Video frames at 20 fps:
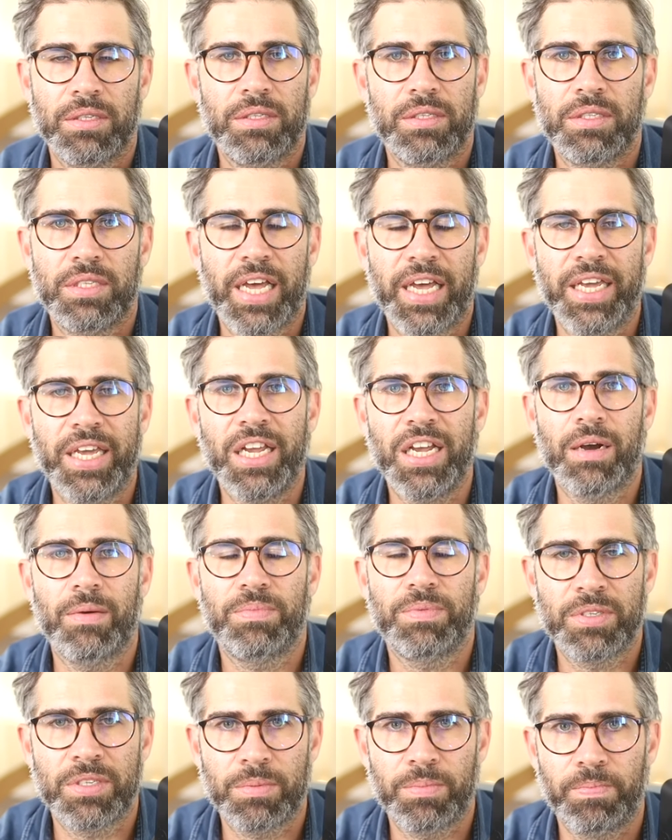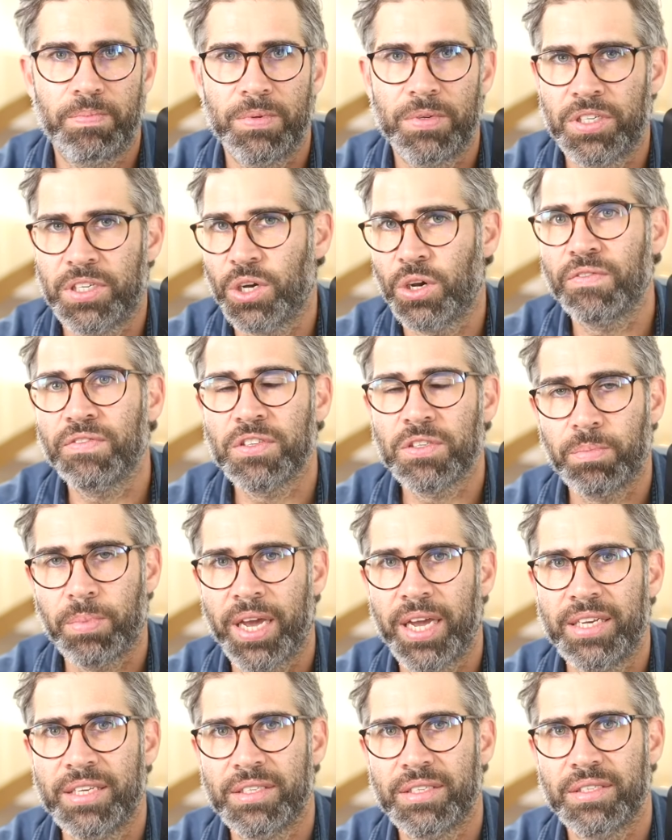taking up shelf
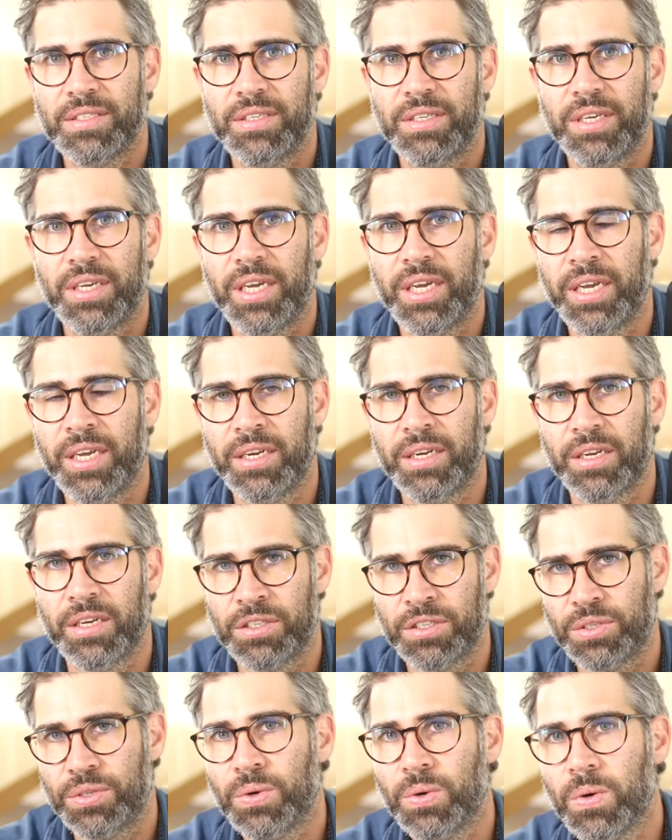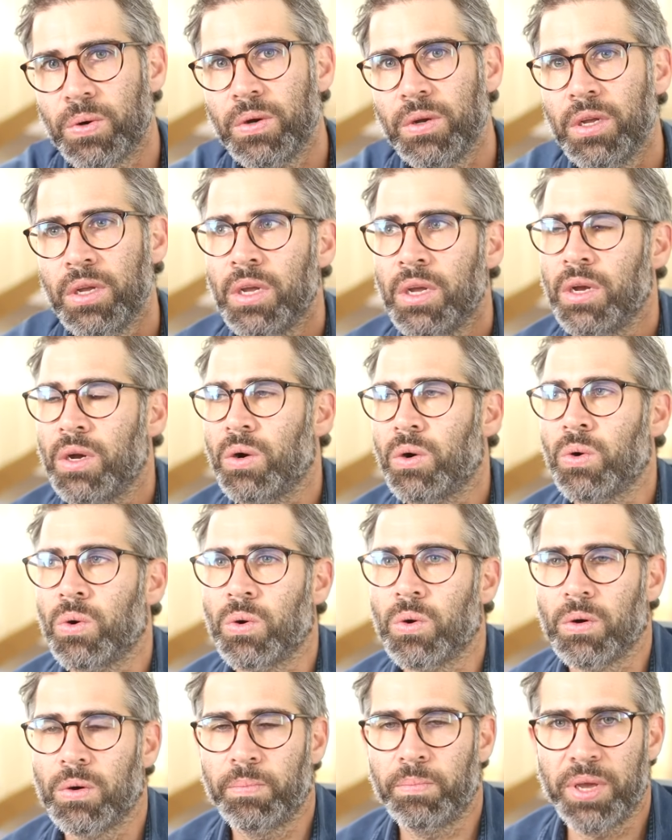space in a store
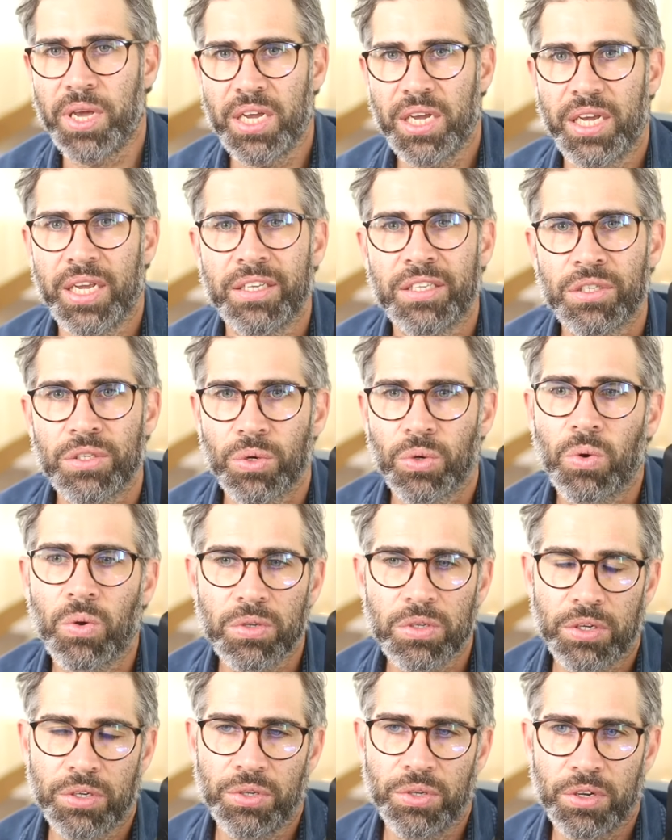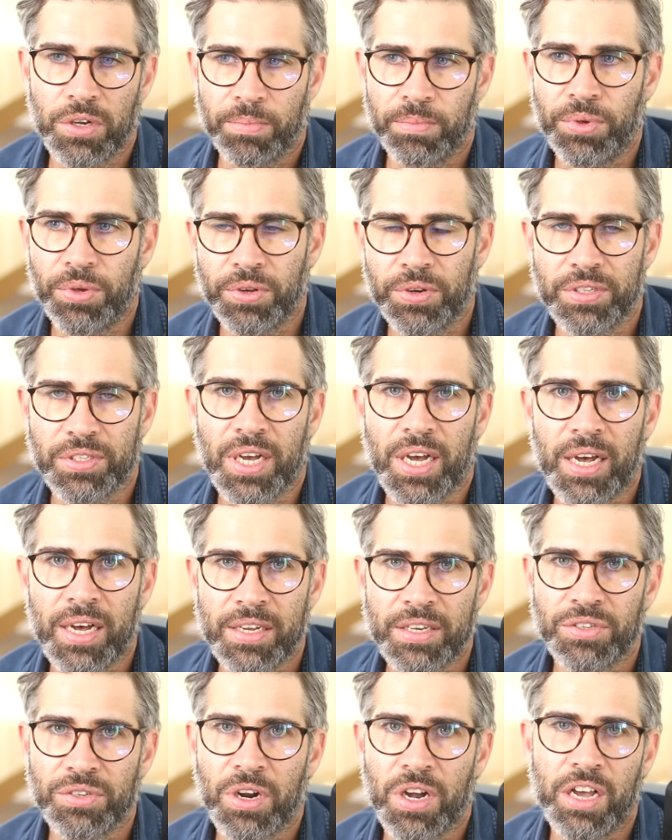or being installed on your computer's
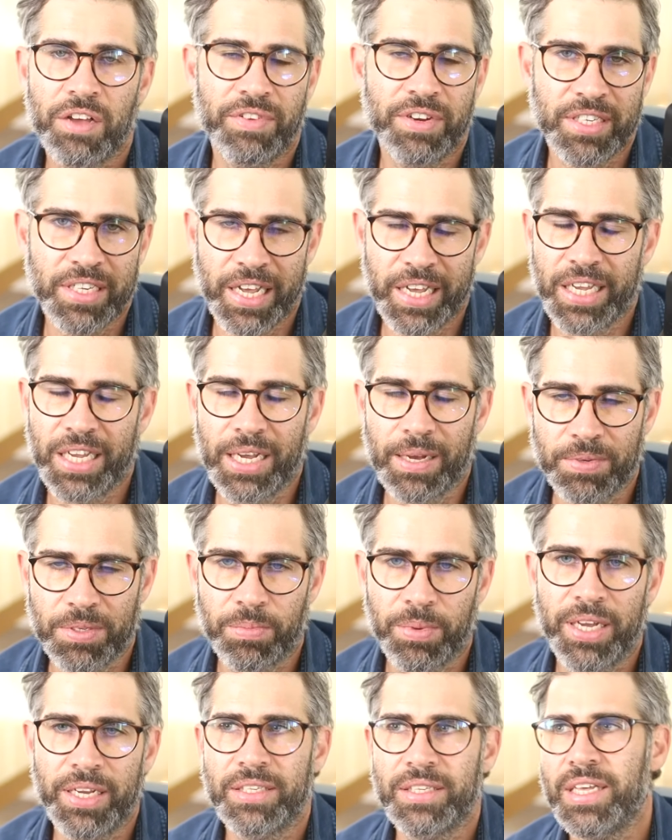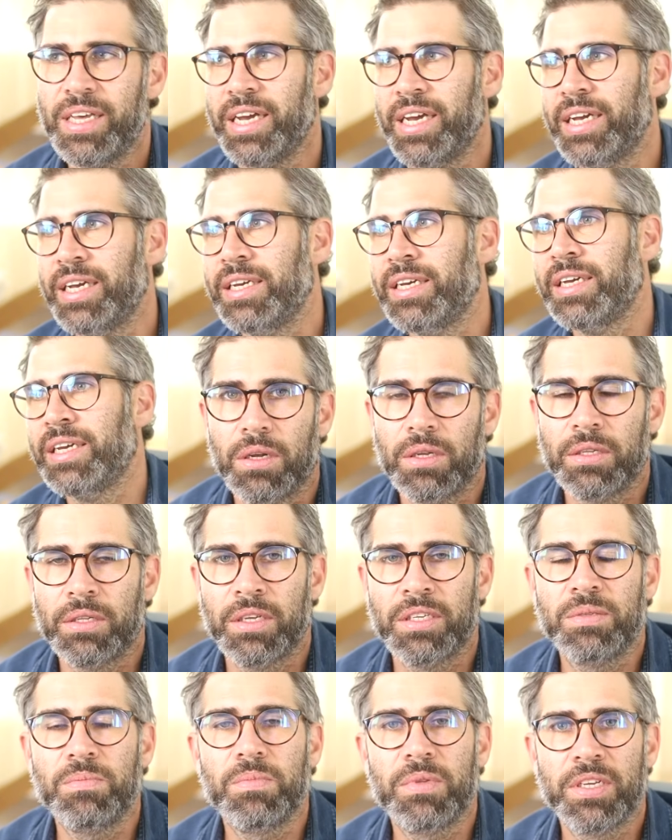hard drive and taking up space there,
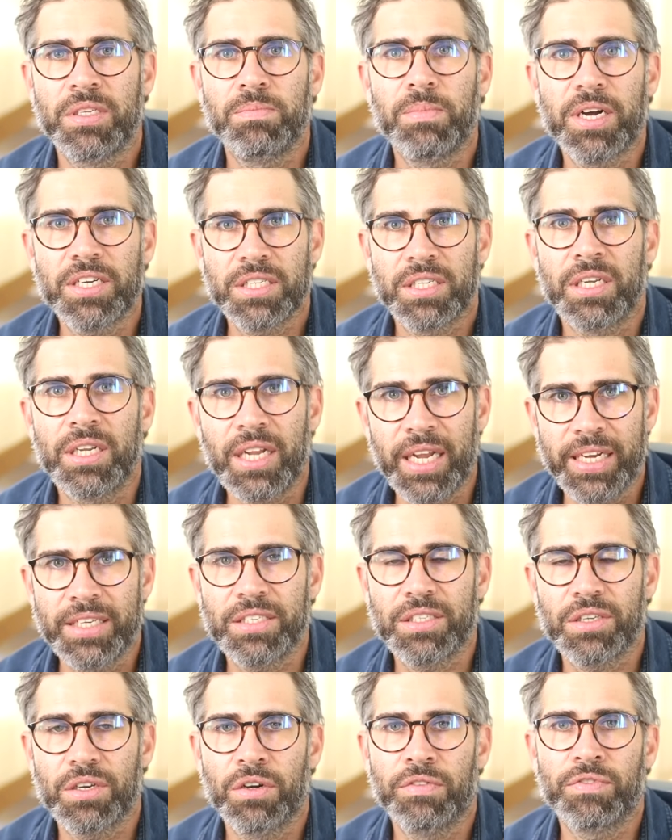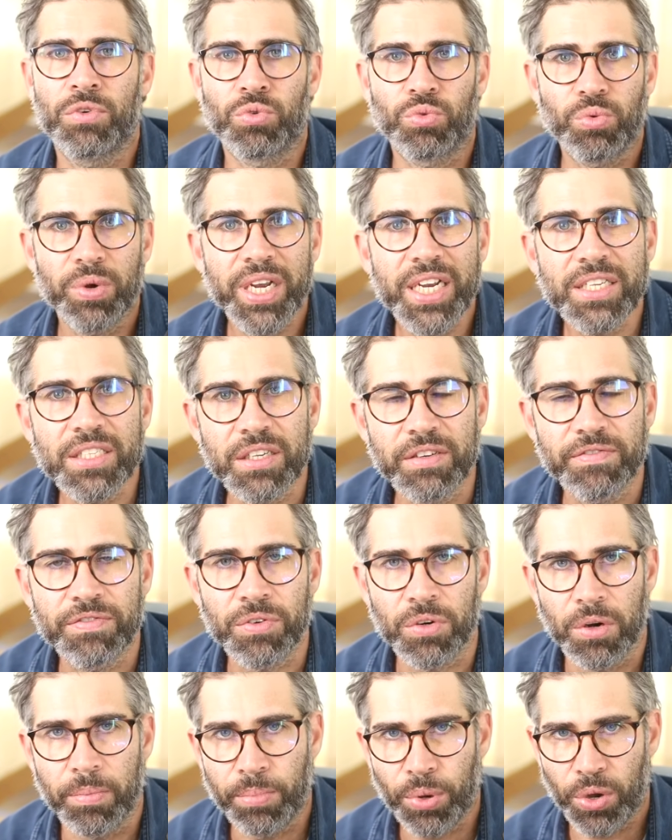there's much less of a reason
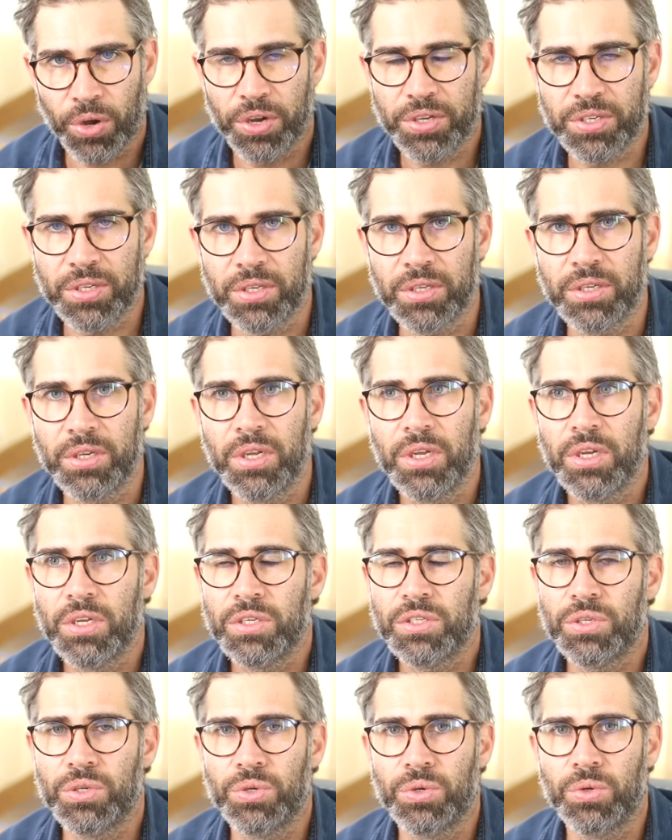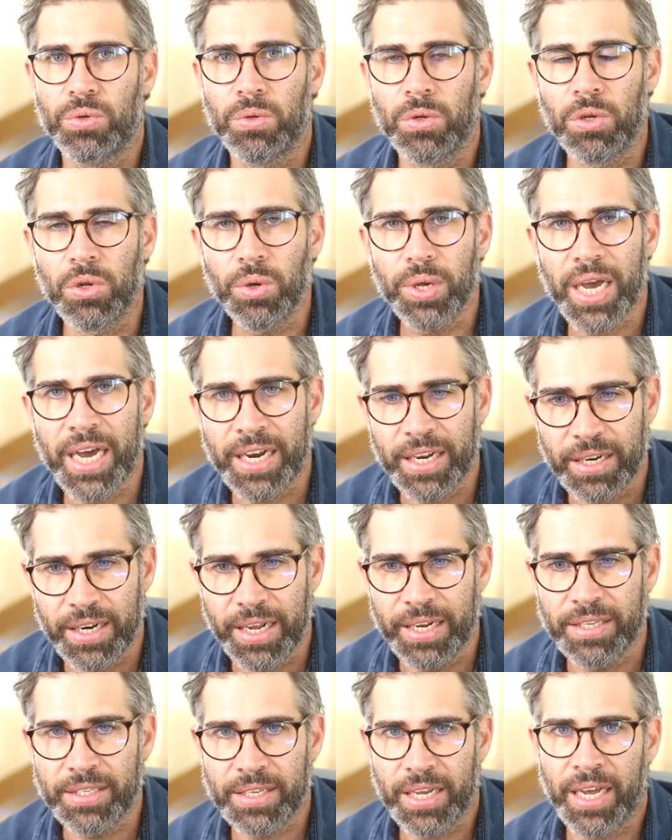for a person to look at it
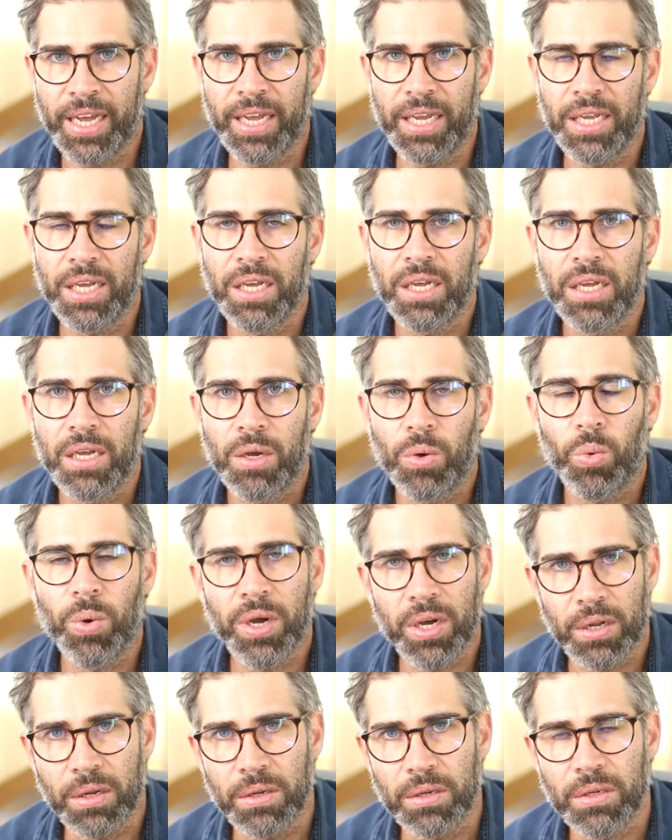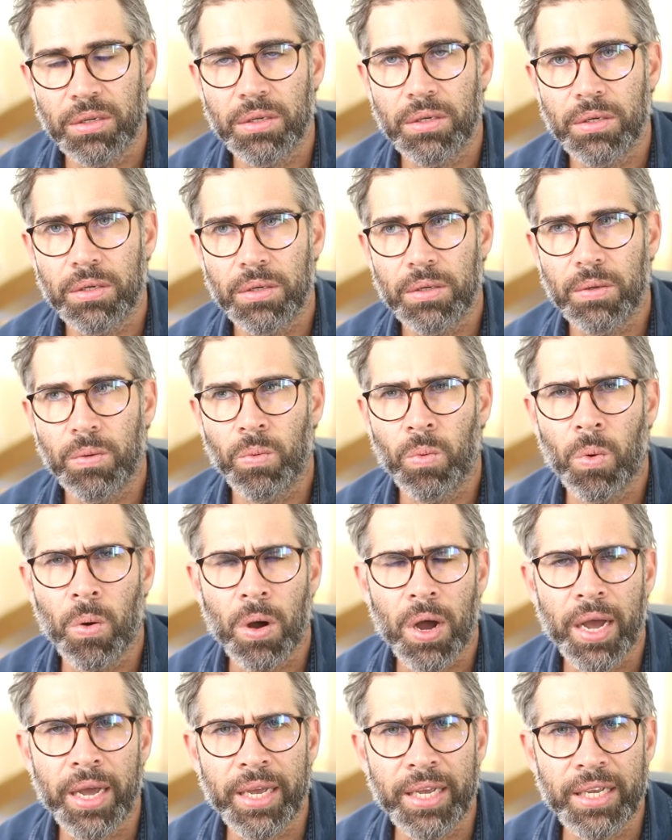and say, well,
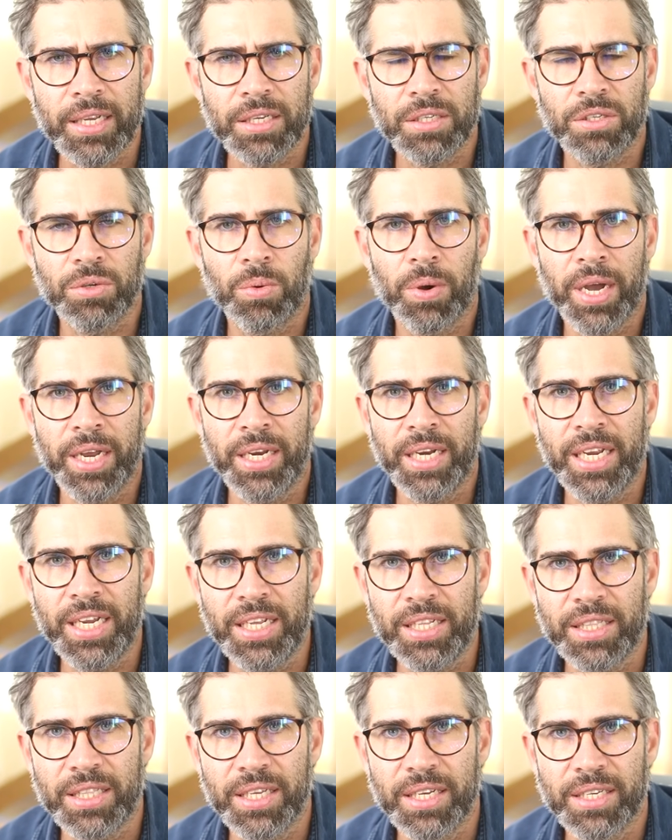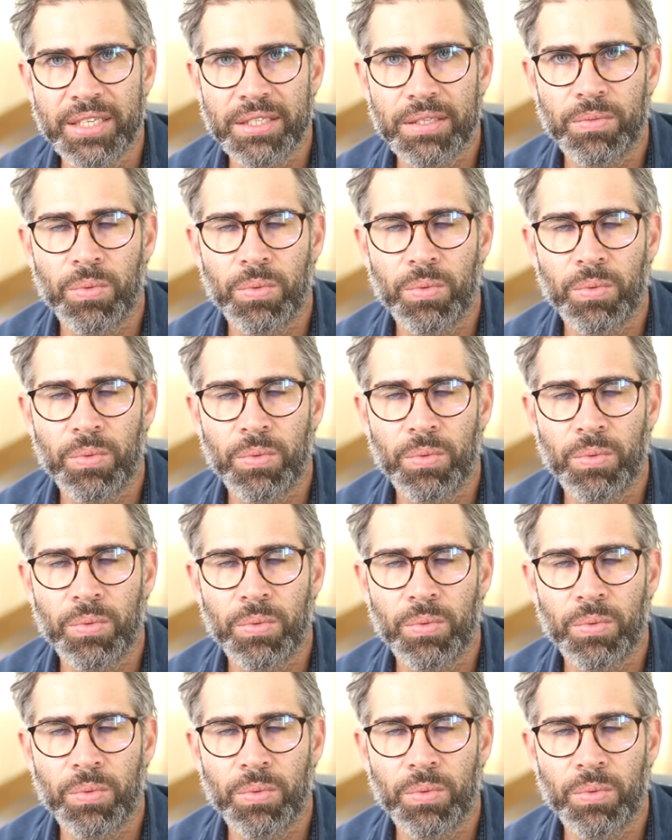why do I need this?